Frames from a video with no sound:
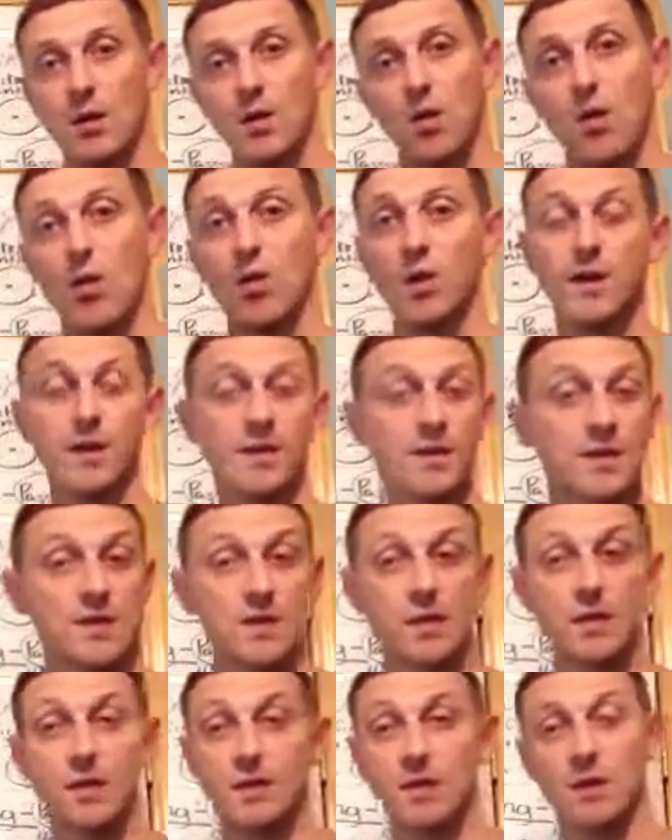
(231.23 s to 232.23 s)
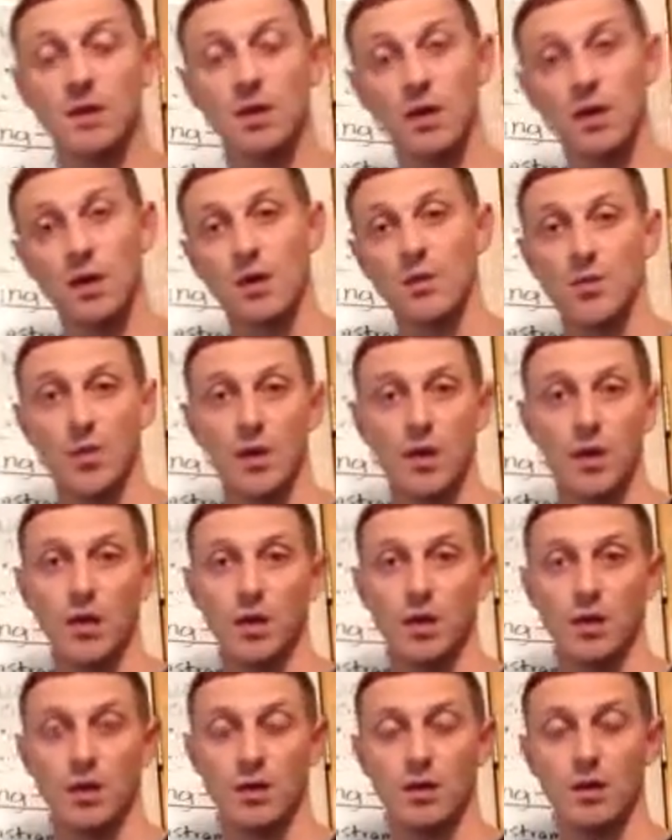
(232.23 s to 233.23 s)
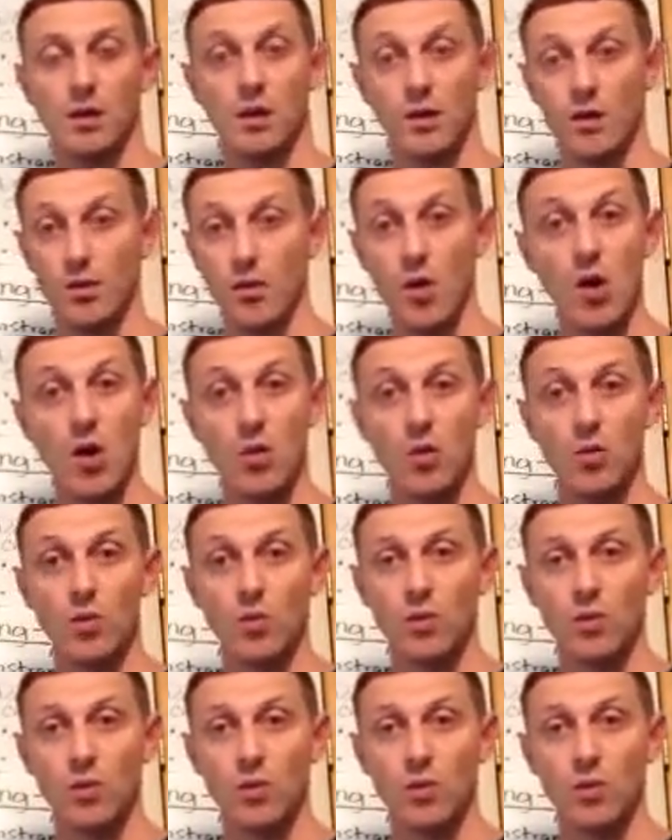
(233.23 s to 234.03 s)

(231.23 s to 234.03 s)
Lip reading: Or you can start a company on your own.